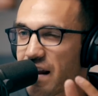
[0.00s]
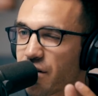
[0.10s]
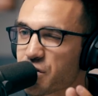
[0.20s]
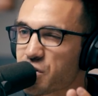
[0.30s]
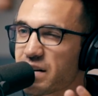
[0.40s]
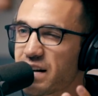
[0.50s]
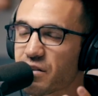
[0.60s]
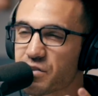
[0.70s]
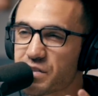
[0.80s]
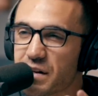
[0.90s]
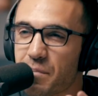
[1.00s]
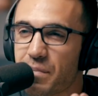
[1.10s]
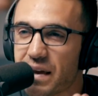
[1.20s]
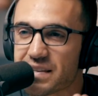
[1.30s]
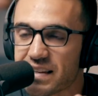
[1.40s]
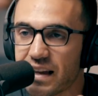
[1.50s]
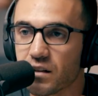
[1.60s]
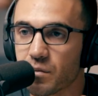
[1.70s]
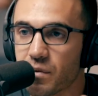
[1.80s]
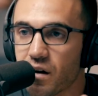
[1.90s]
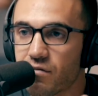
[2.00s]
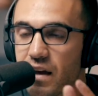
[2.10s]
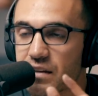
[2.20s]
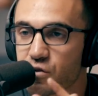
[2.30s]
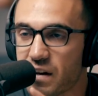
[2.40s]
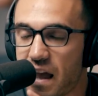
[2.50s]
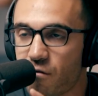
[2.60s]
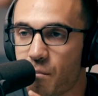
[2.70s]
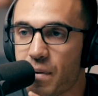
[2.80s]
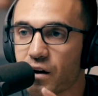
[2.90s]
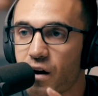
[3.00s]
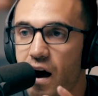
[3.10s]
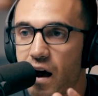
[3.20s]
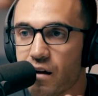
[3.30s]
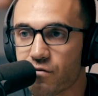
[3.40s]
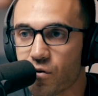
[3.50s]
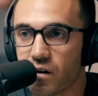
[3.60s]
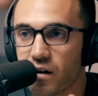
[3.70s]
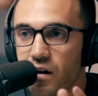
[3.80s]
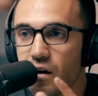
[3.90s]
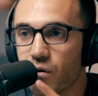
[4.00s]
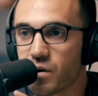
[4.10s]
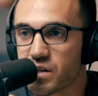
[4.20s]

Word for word: Now they're starting to understand a basic element of it and starting to have a better eye for it, Focusing.